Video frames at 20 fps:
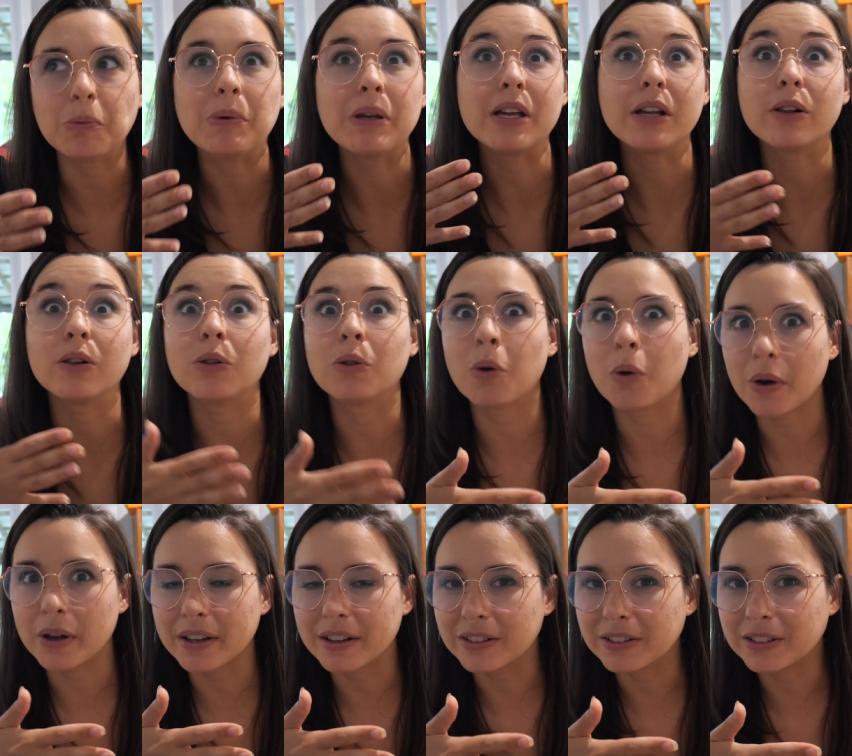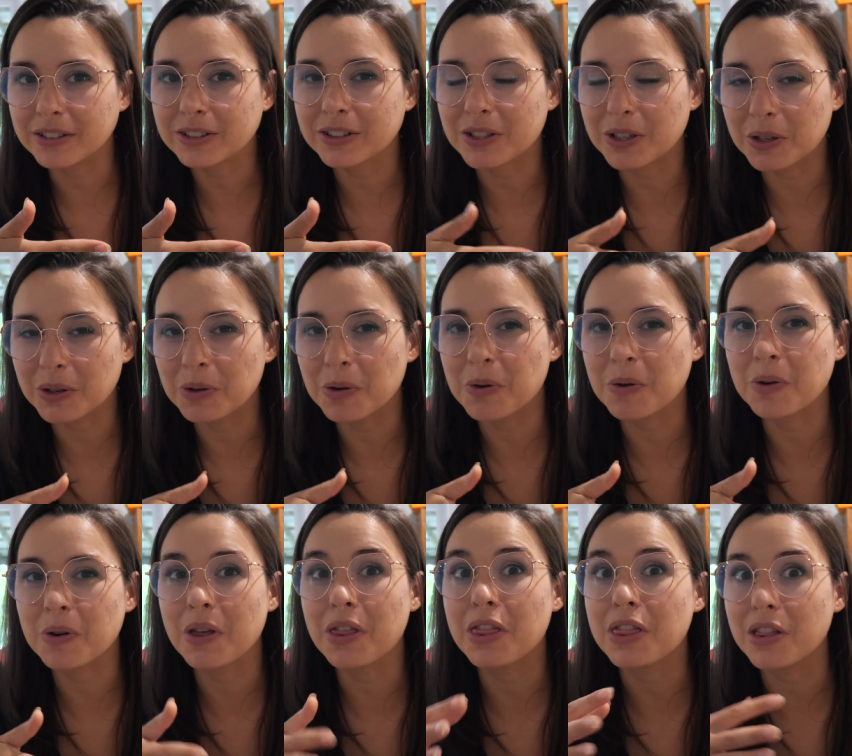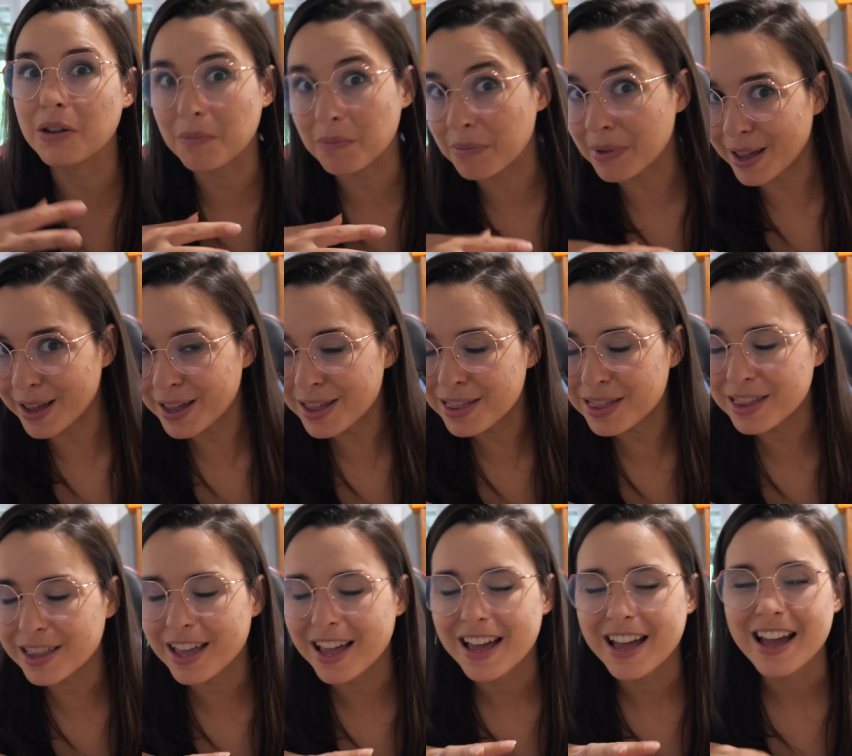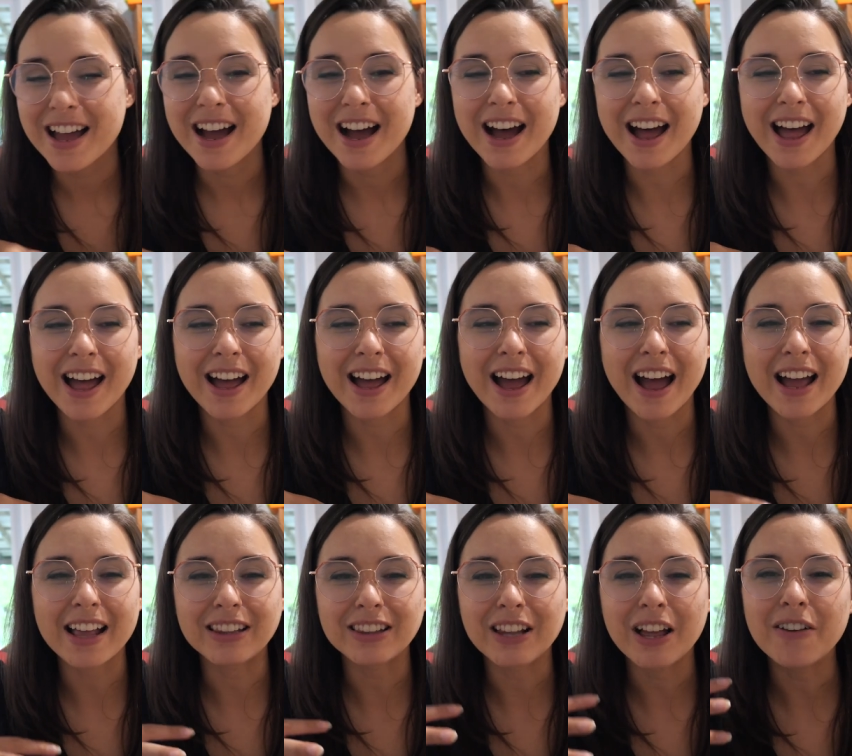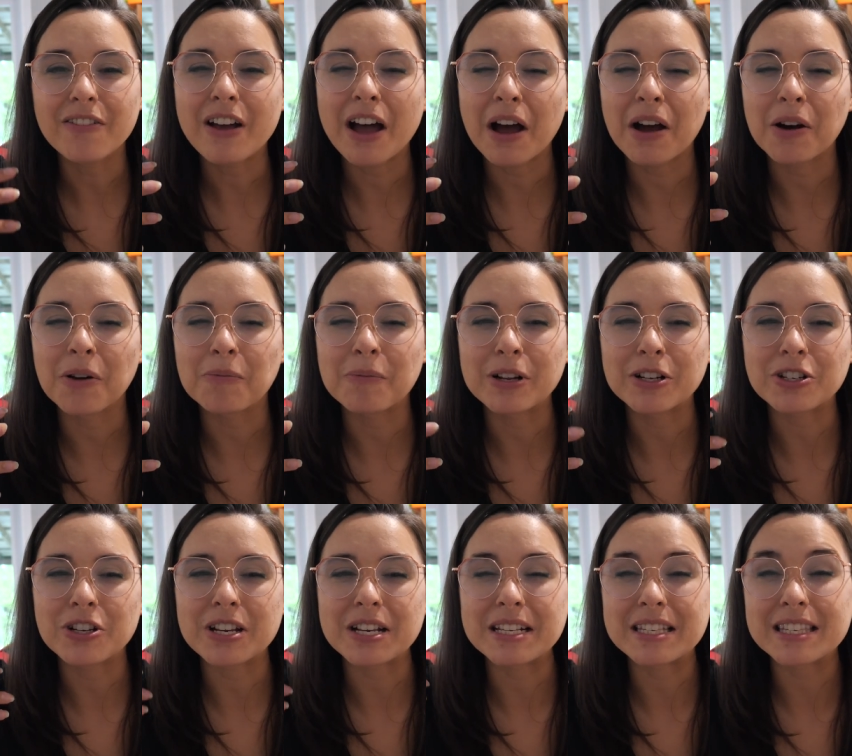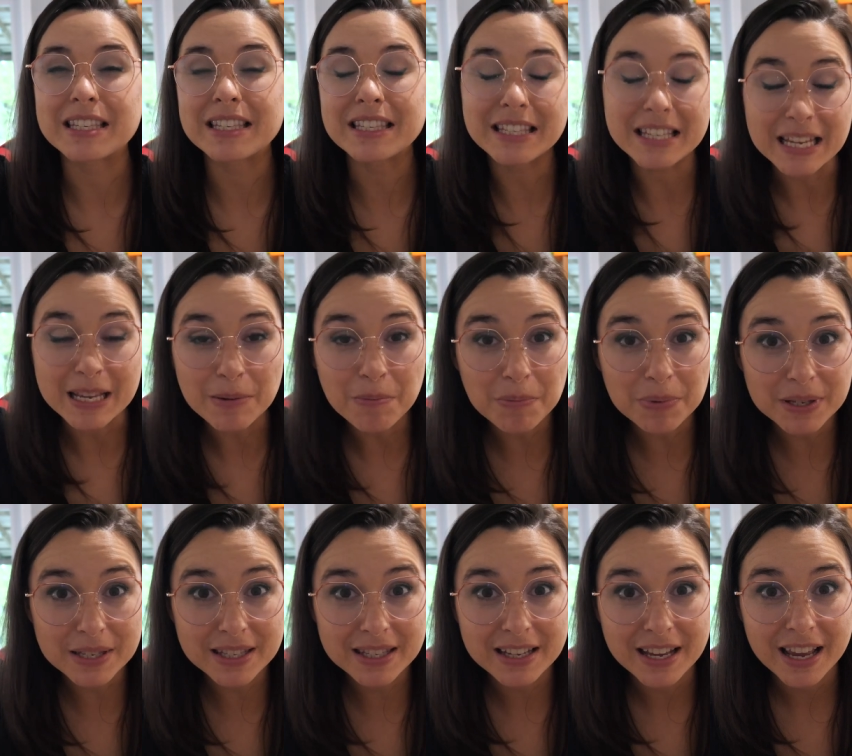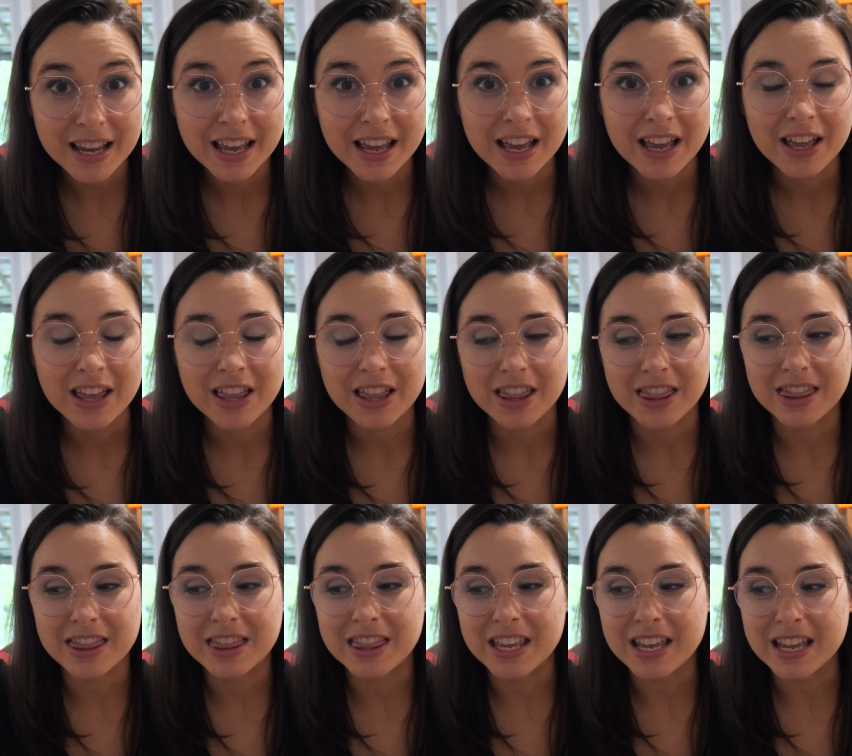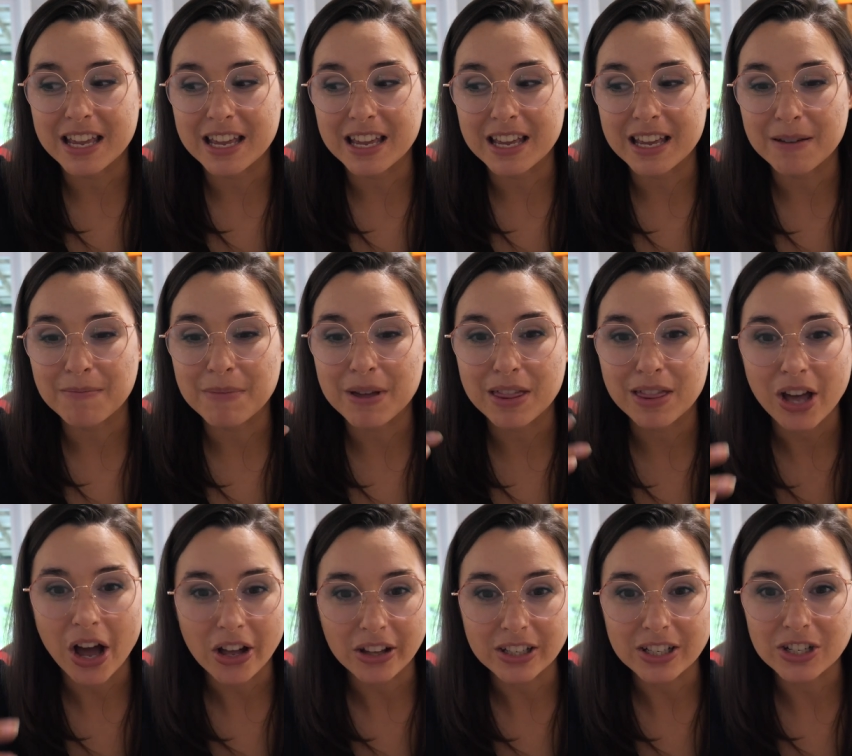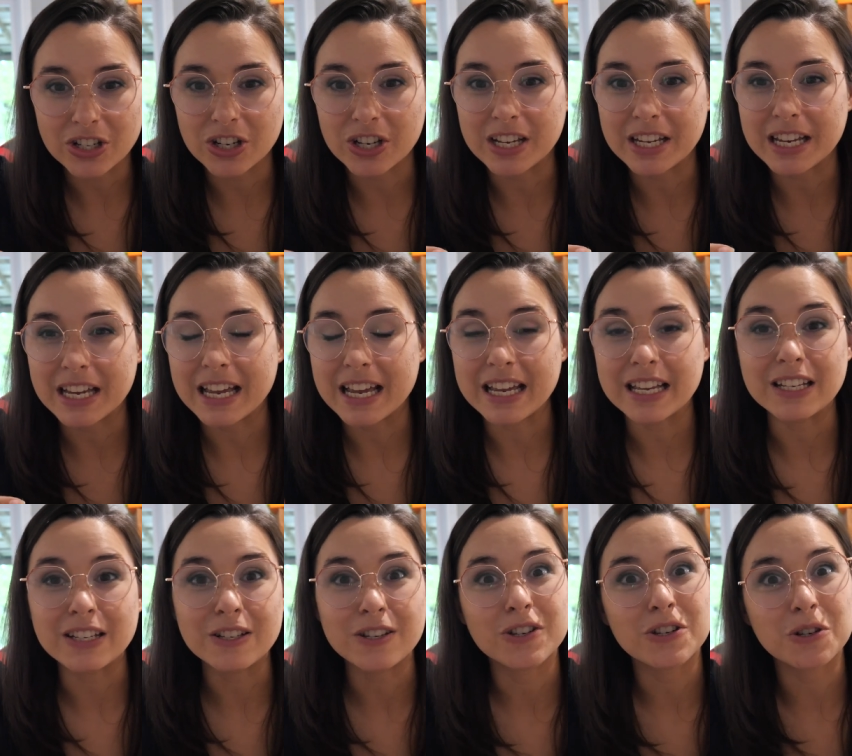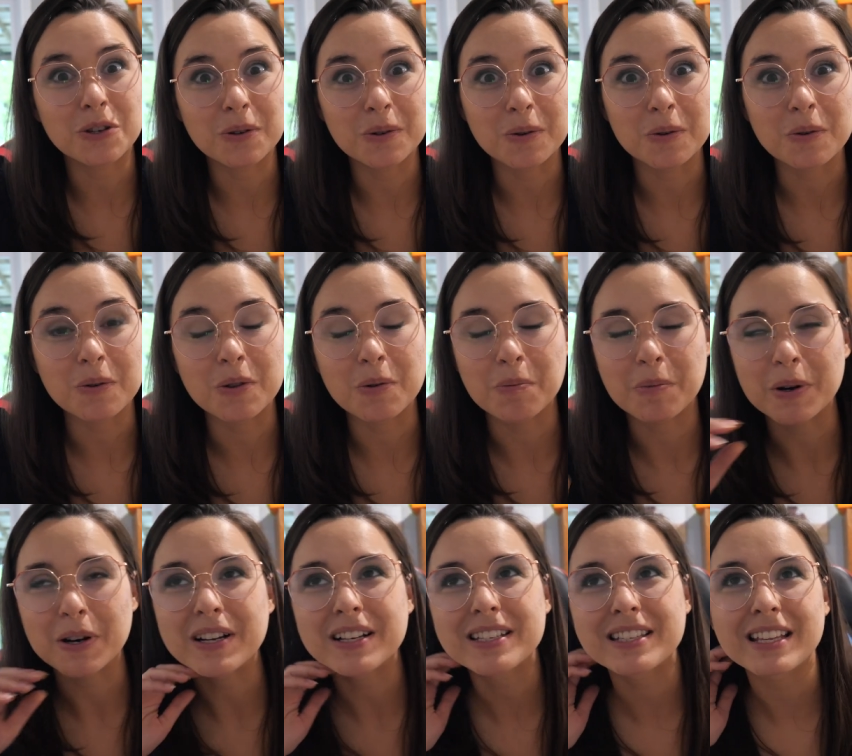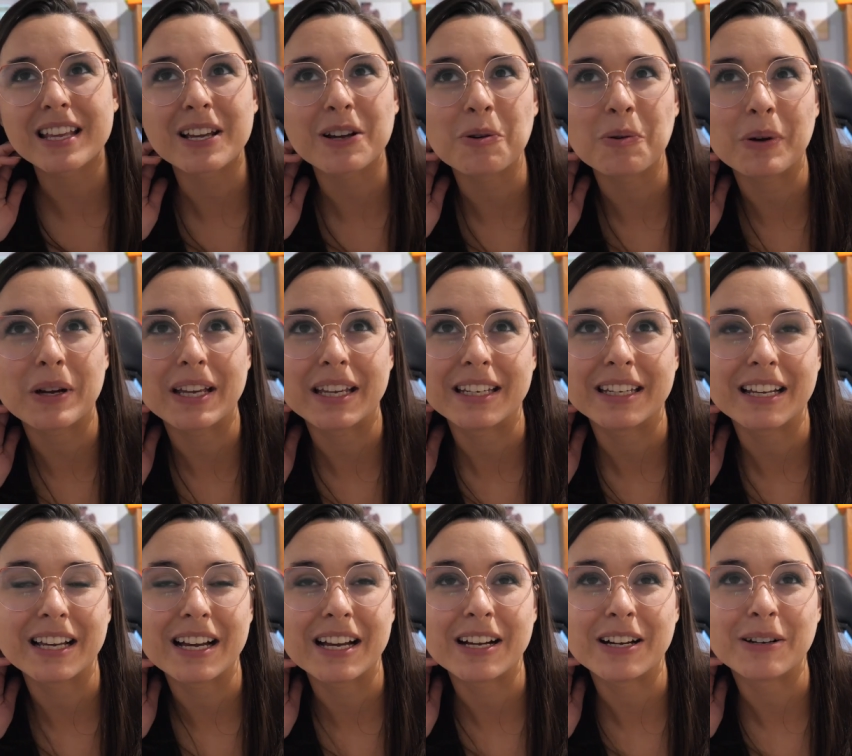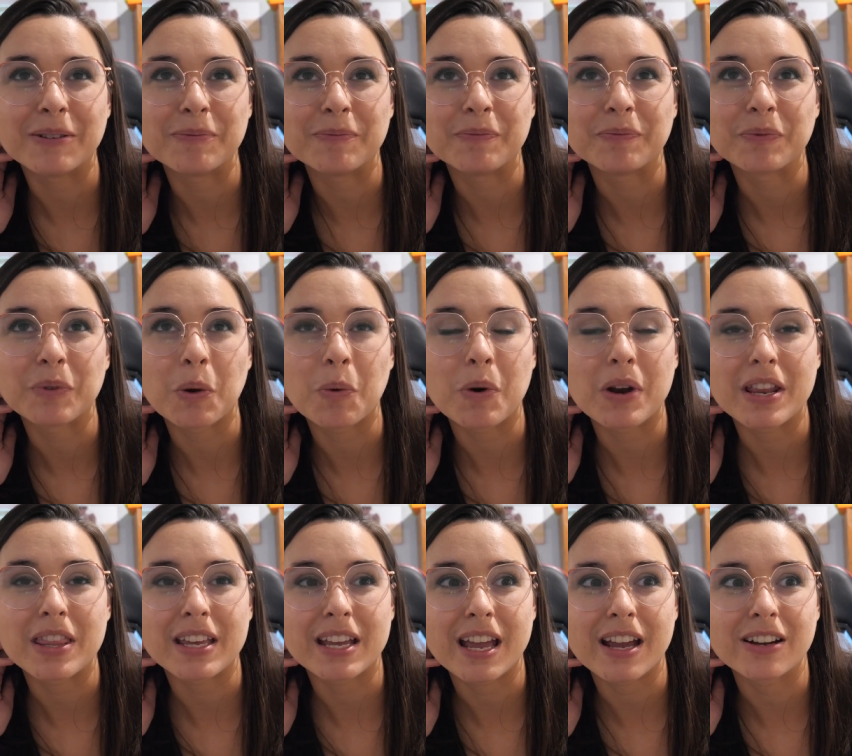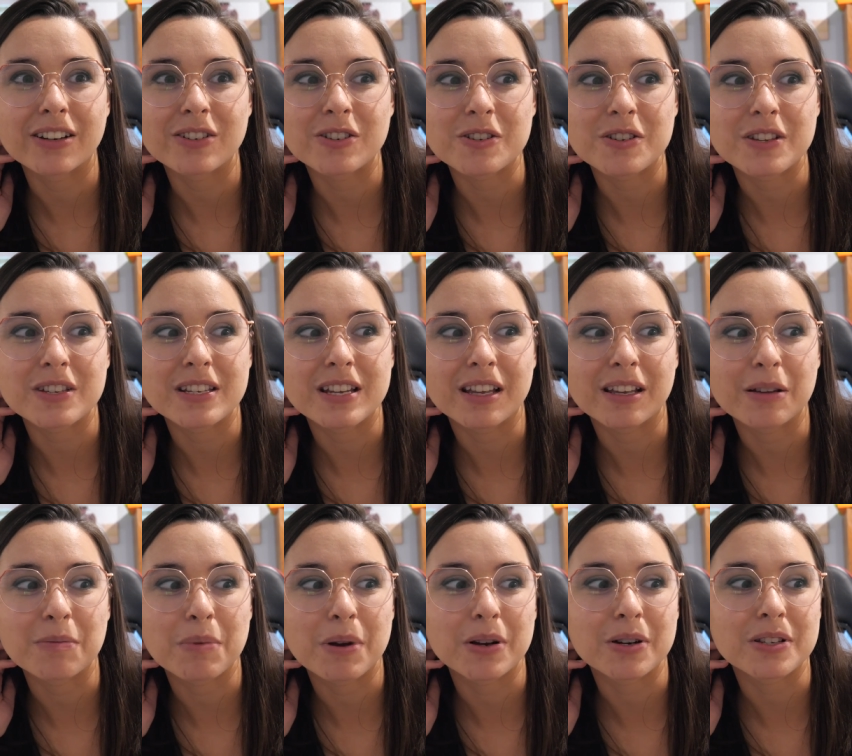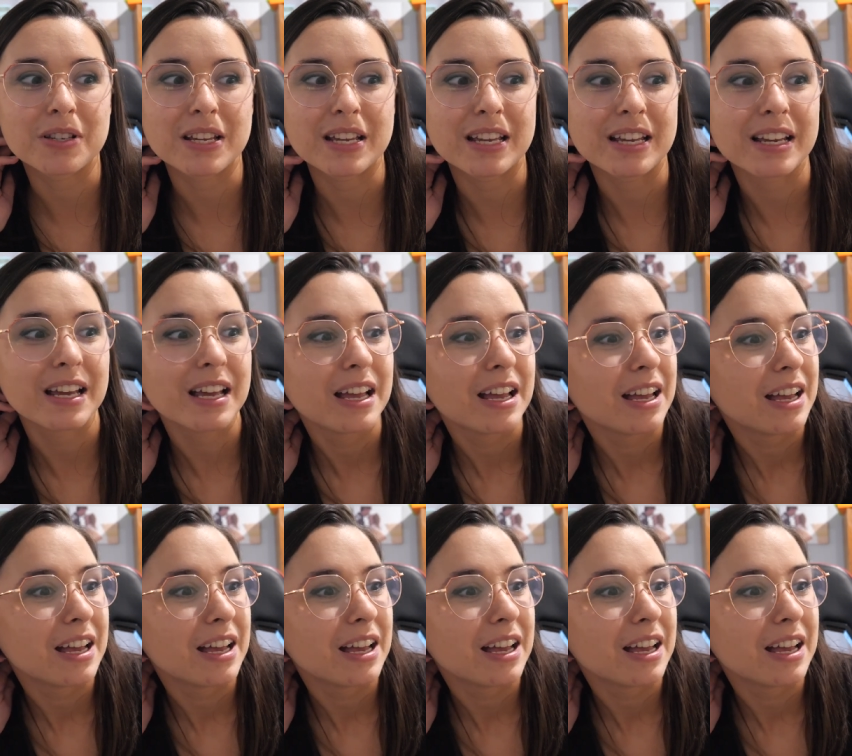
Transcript: being loyal to the myth. Uh, I love how much he seeps the mythology into the books. Like when um, one of the characters is telling Percy,